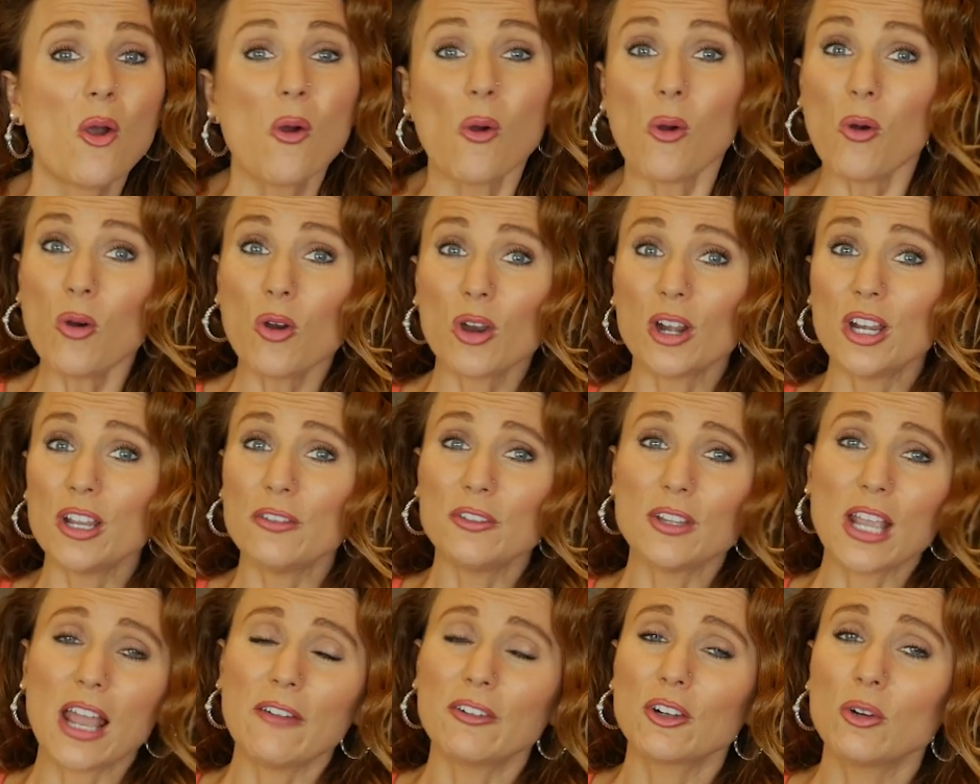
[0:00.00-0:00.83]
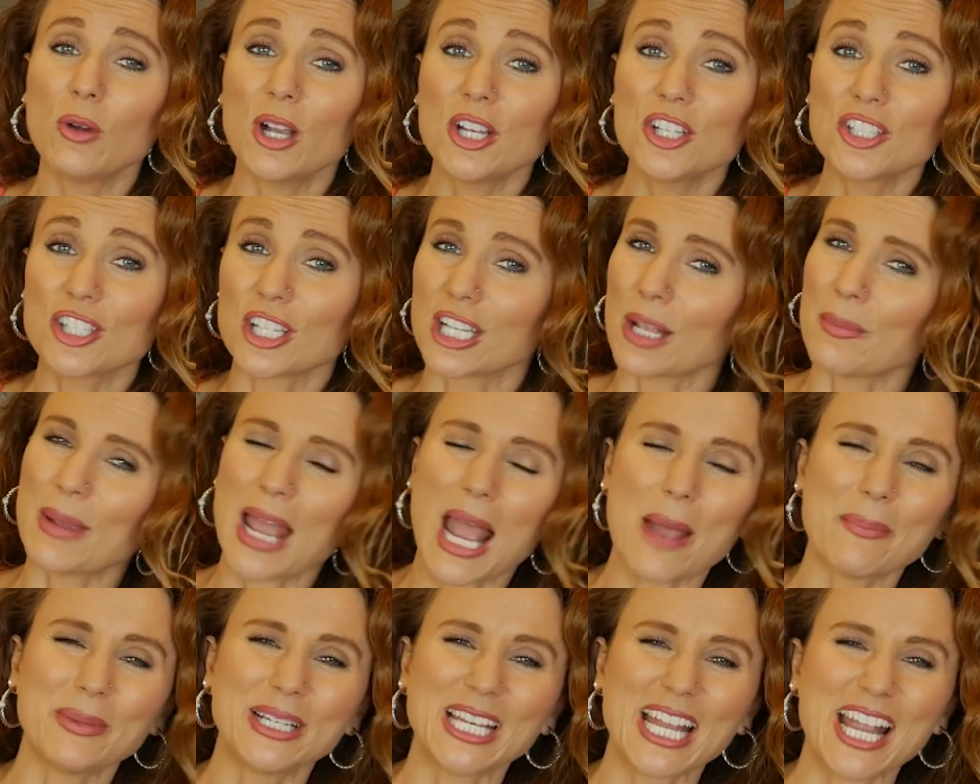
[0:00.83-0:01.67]
Or if you have a question, I'm
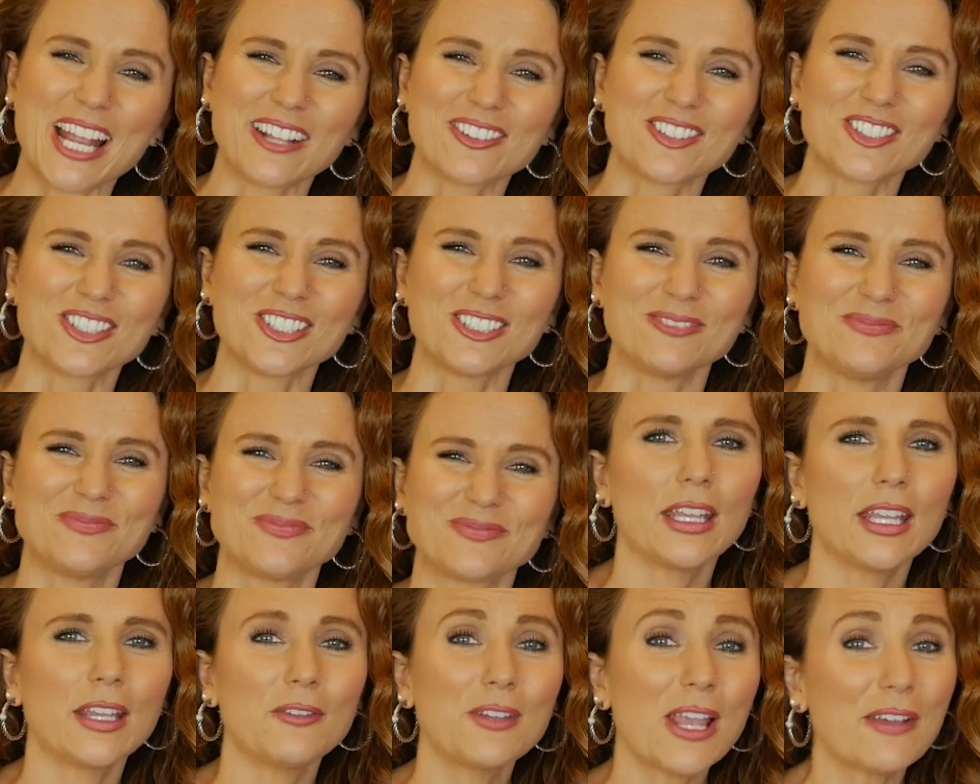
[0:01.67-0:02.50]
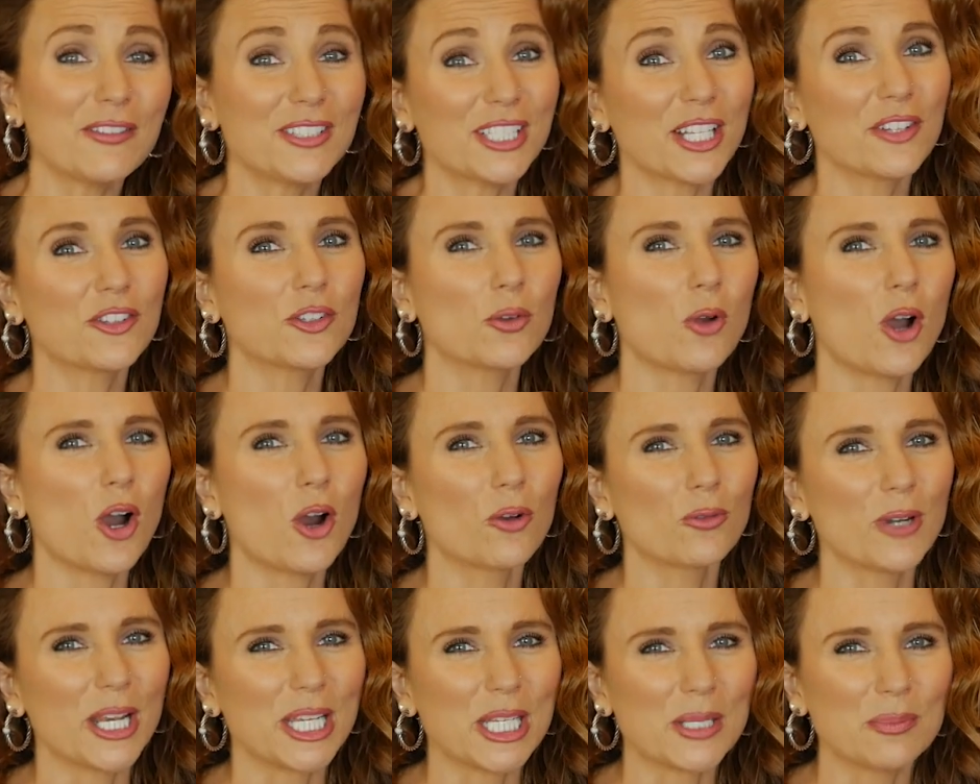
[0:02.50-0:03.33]
happy to answer. If you haven't done so
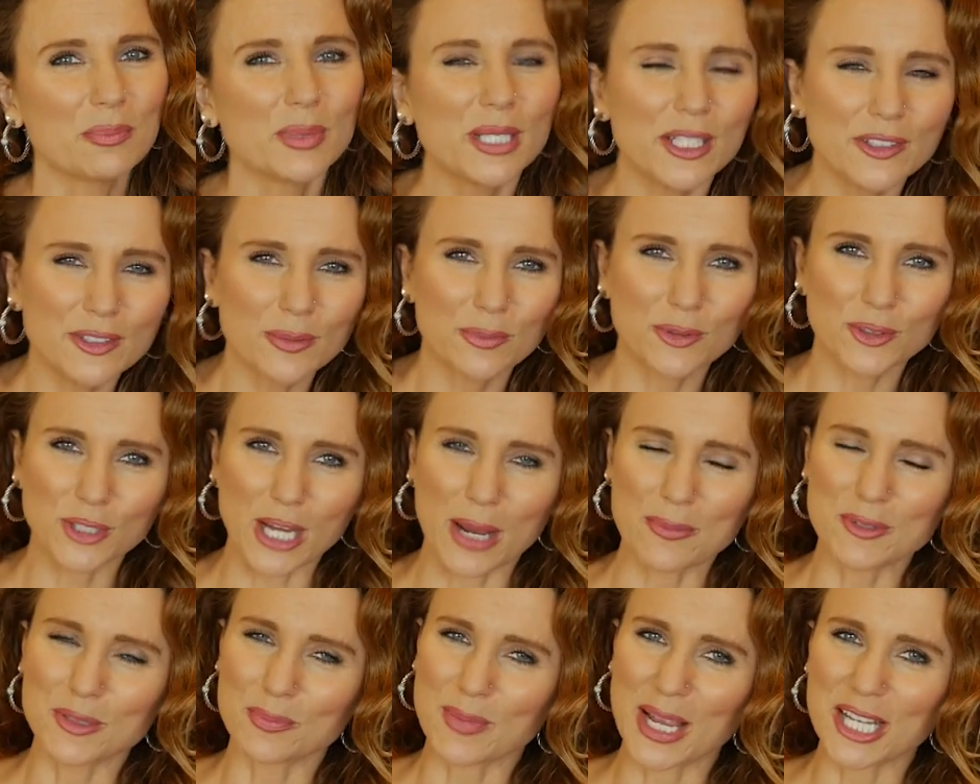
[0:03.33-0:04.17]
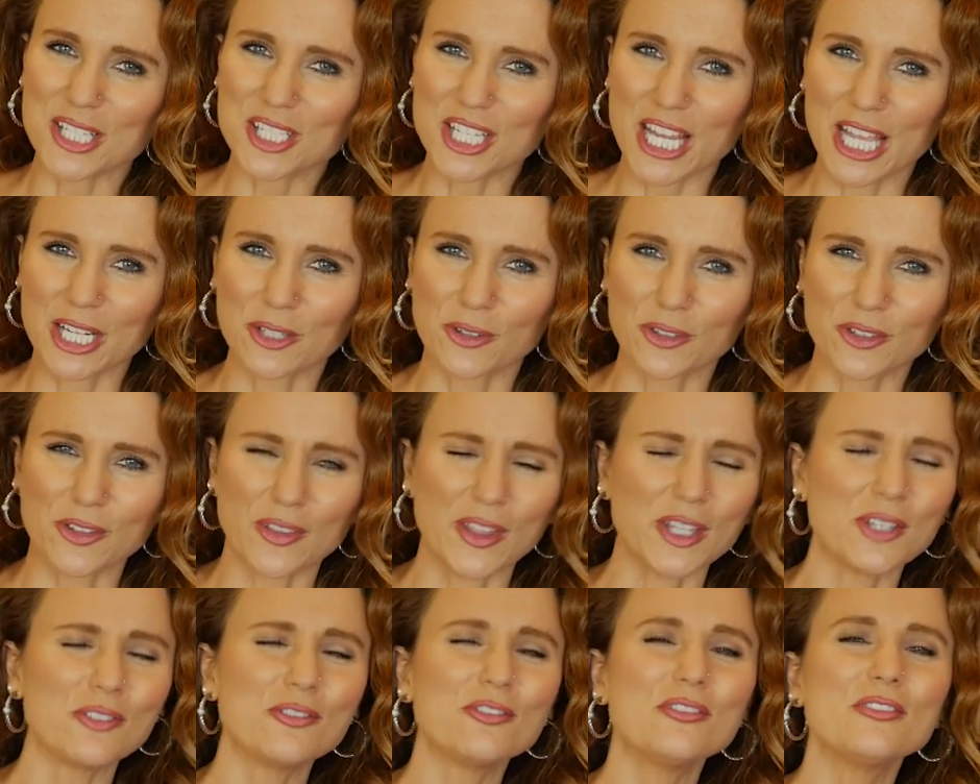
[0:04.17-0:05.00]
already, please subscribe to my channel so
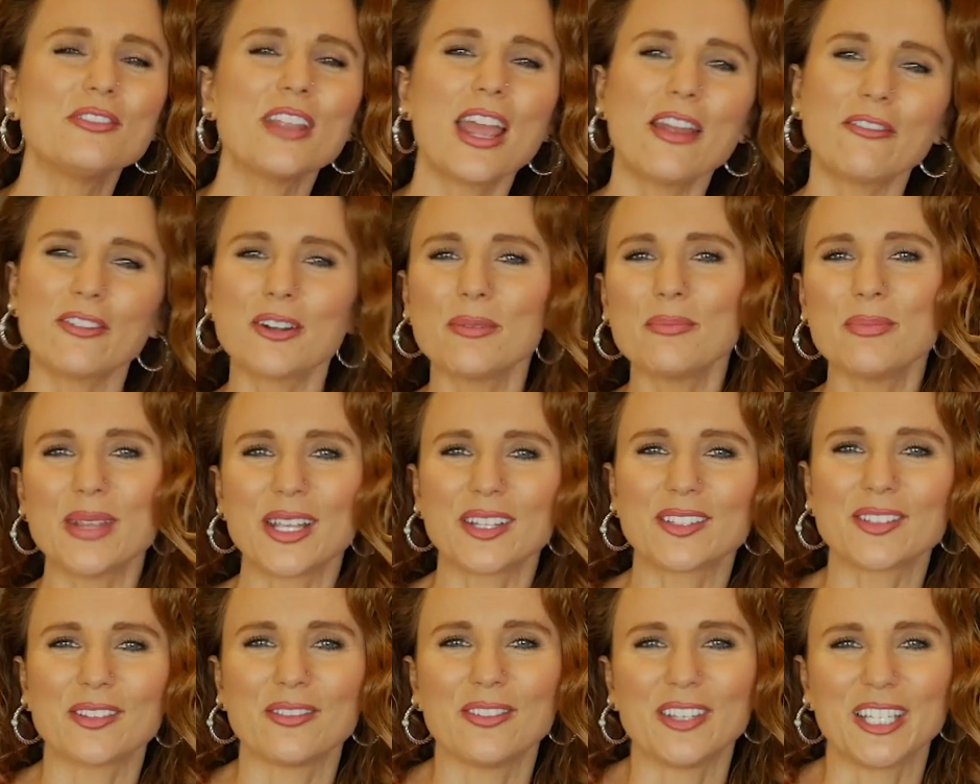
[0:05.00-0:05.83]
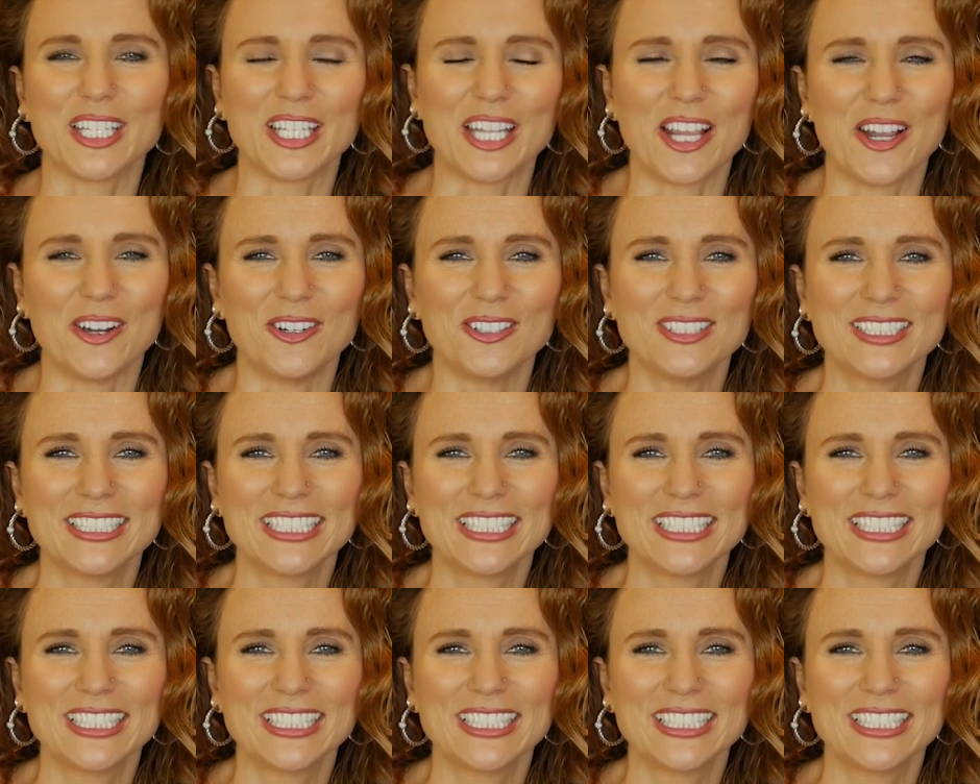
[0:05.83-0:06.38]
that you never miss a video.